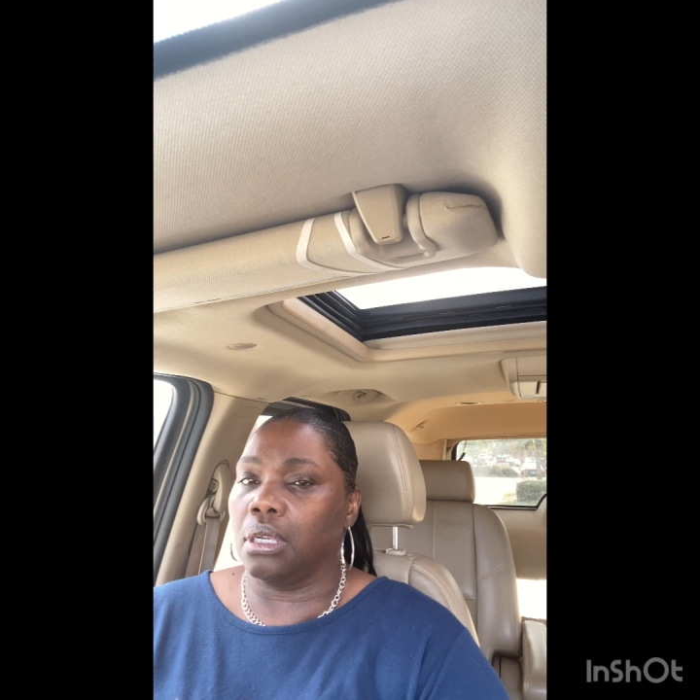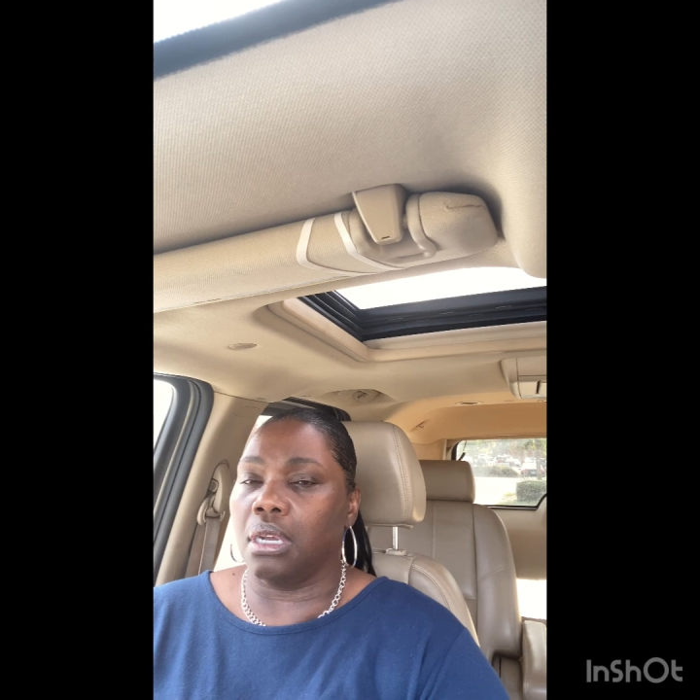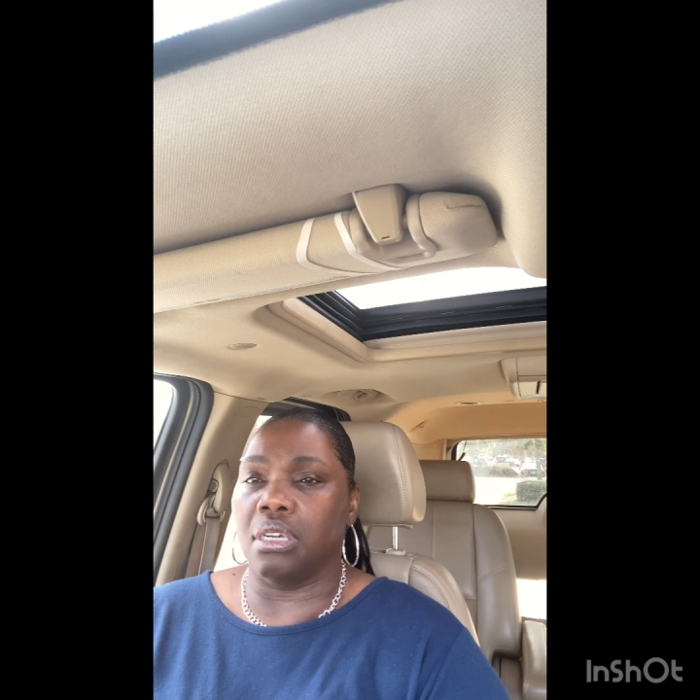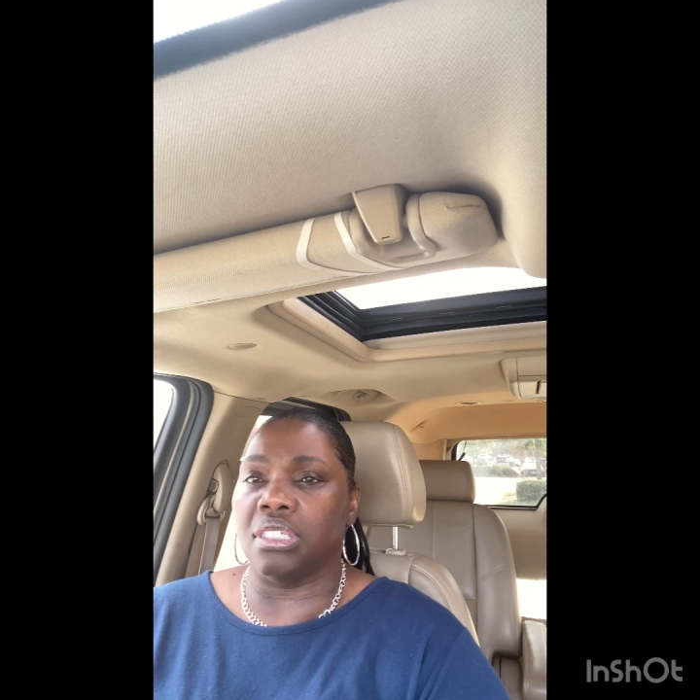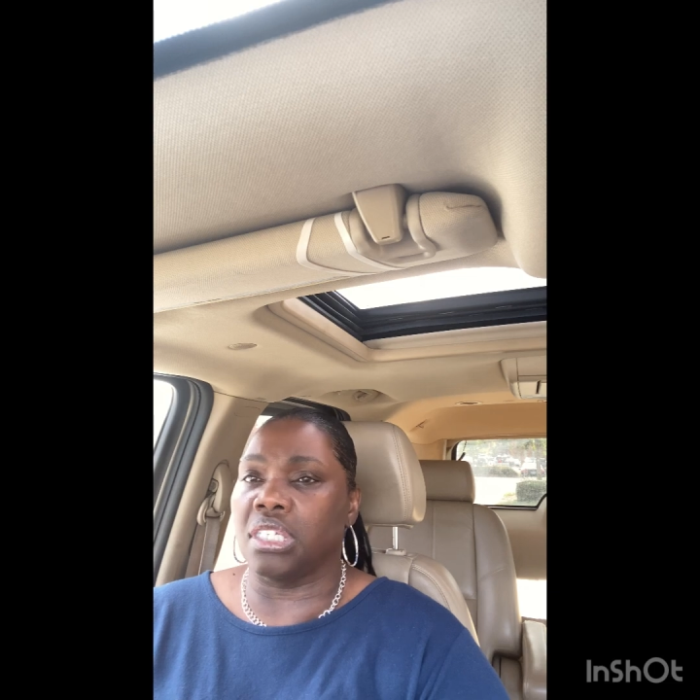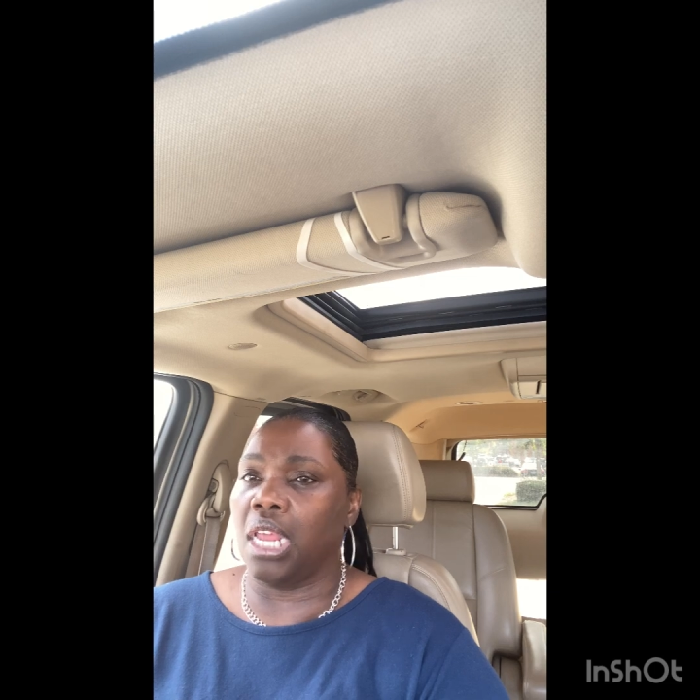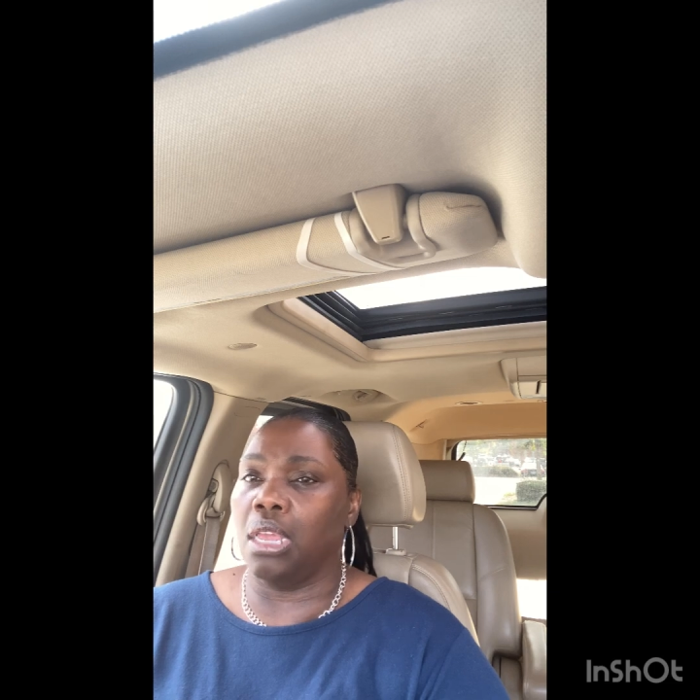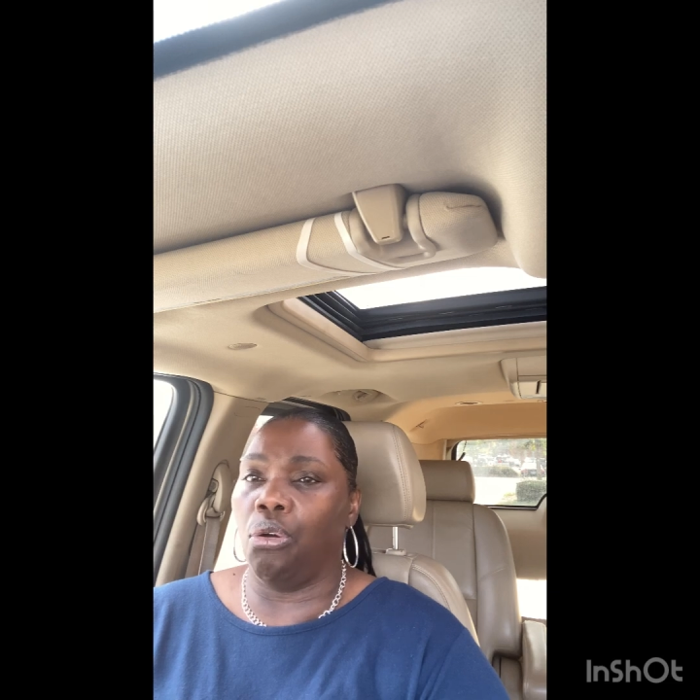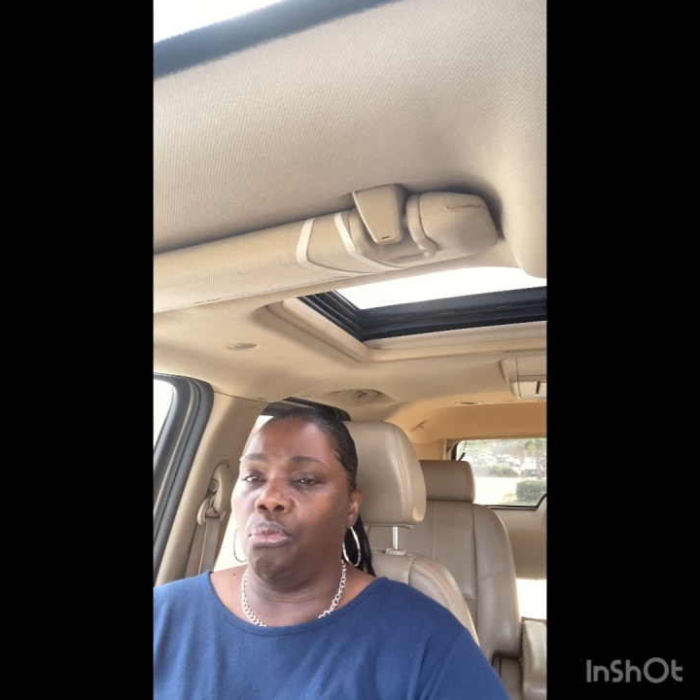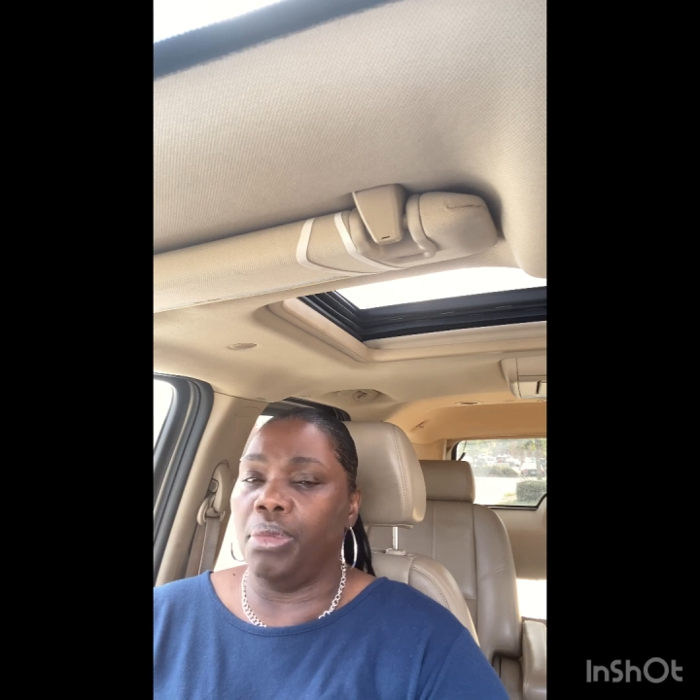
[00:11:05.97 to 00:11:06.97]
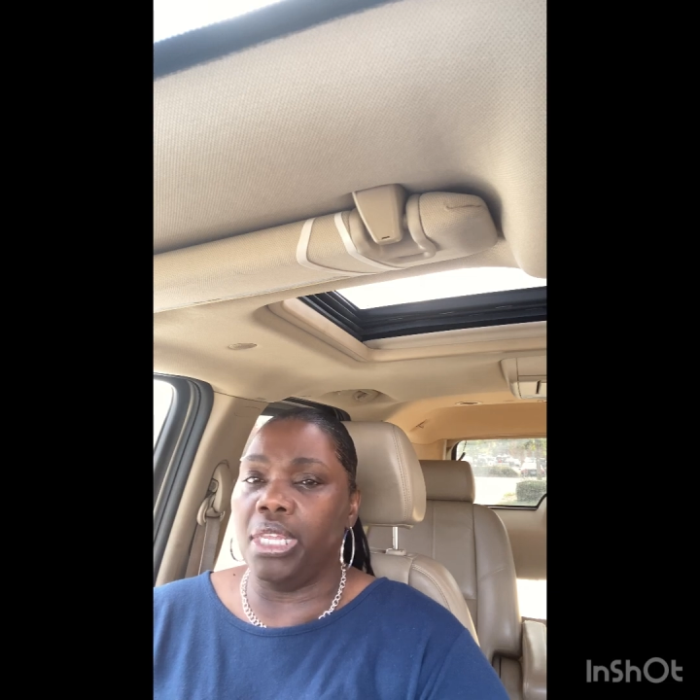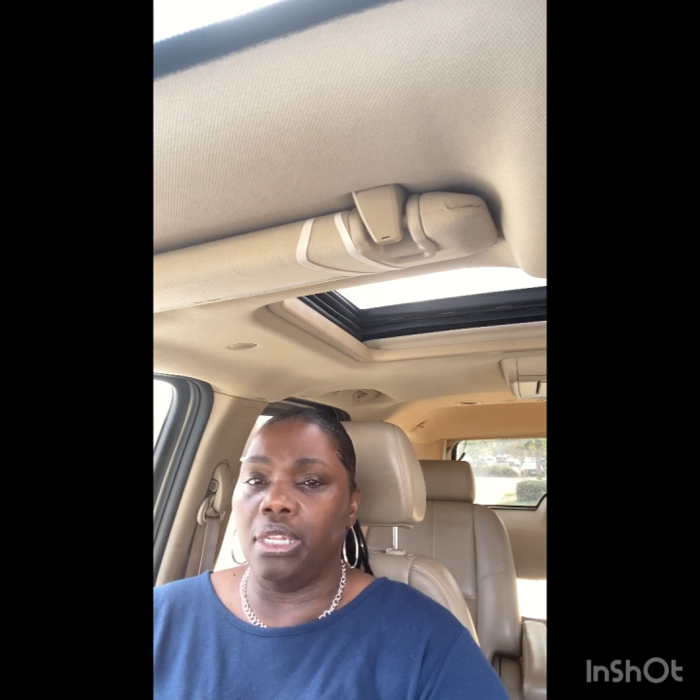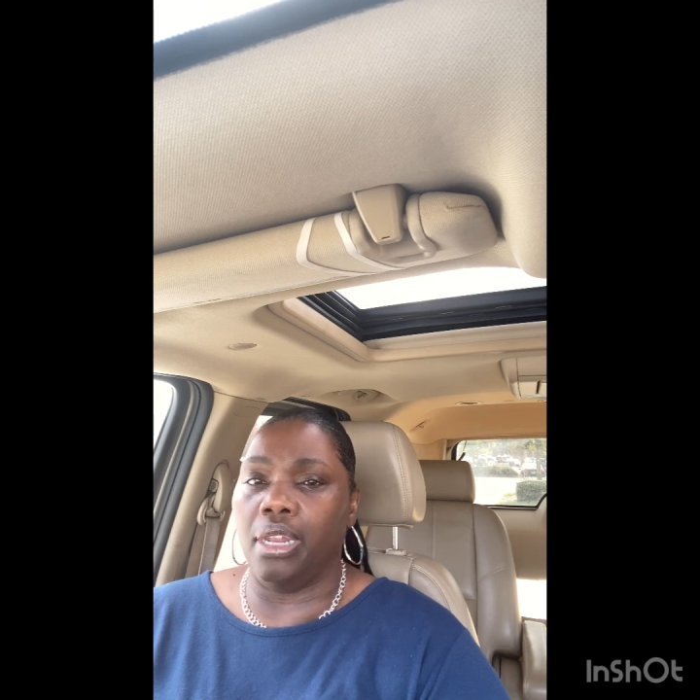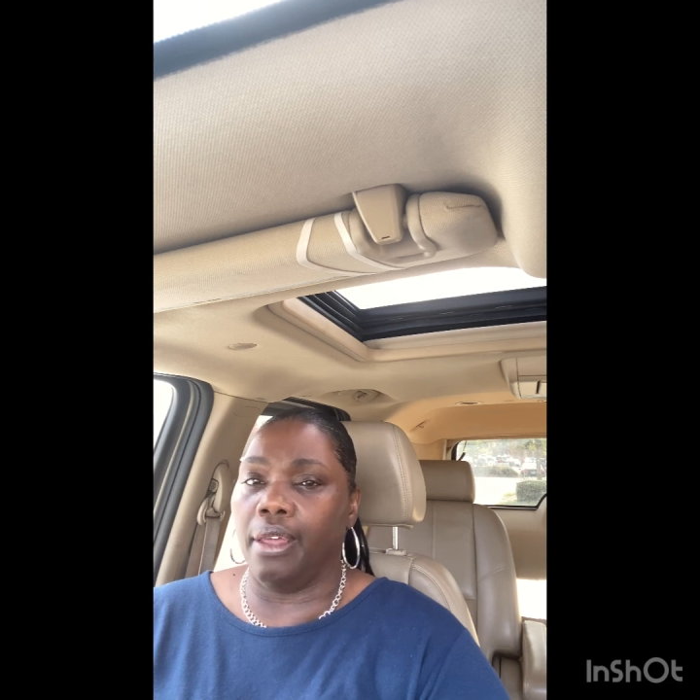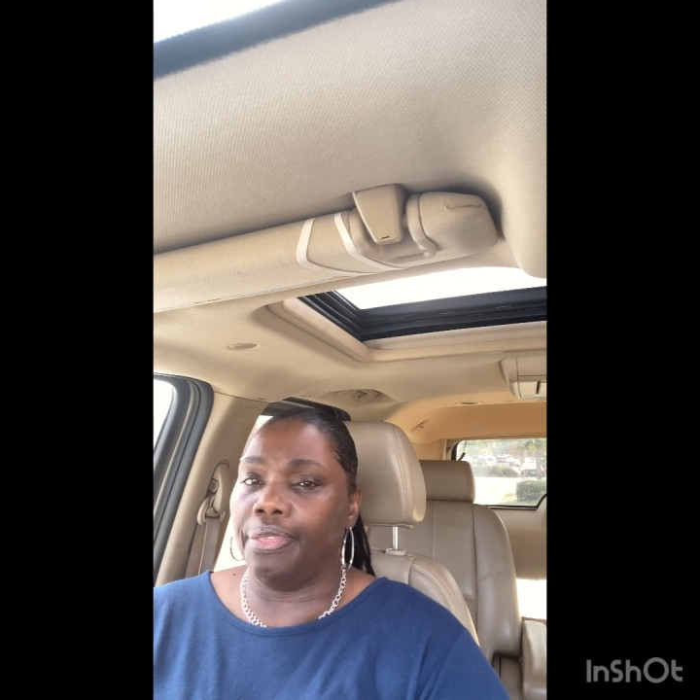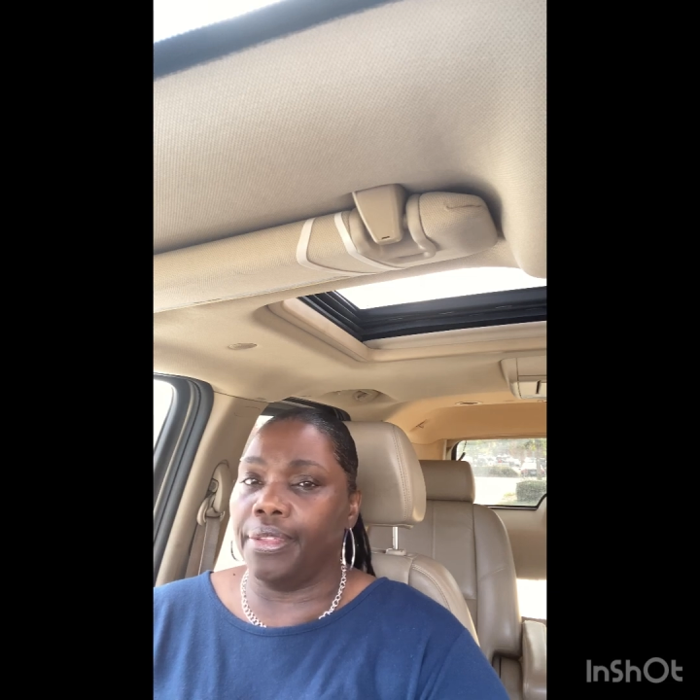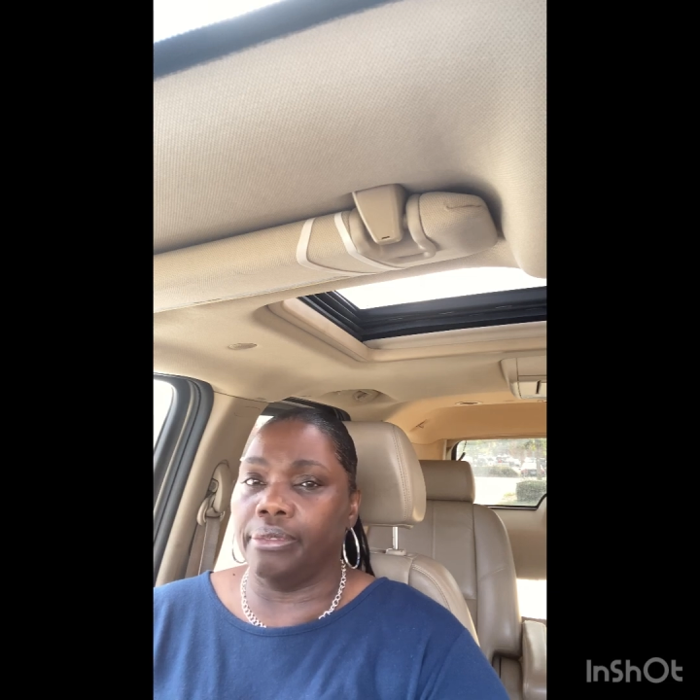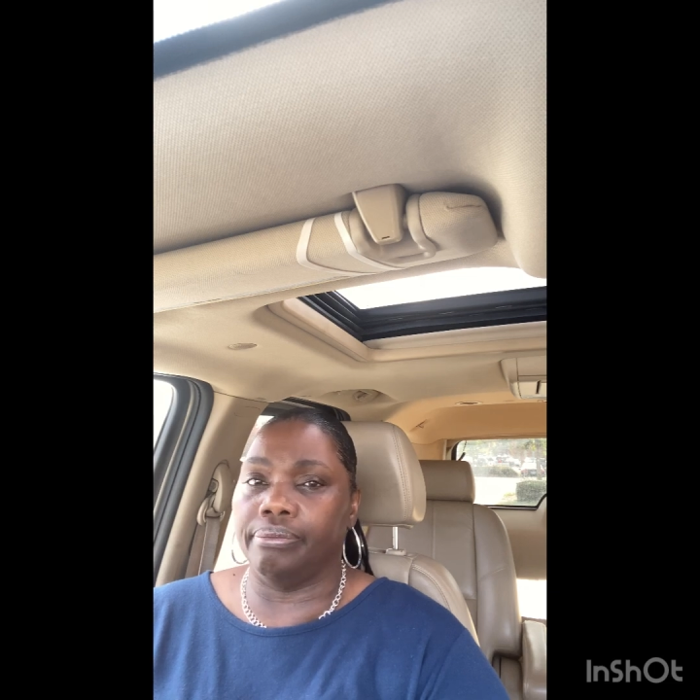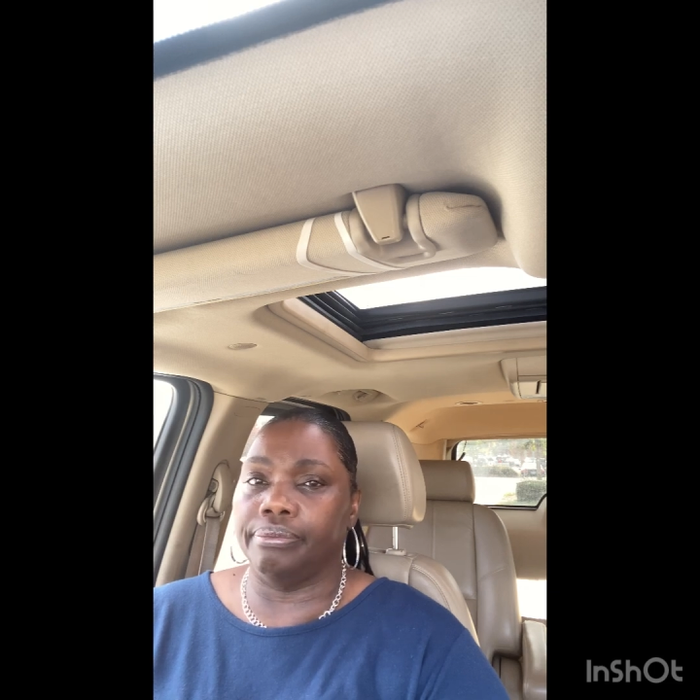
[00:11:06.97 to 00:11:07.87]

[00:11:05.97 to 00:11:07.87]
because it ain't going to mean nothing.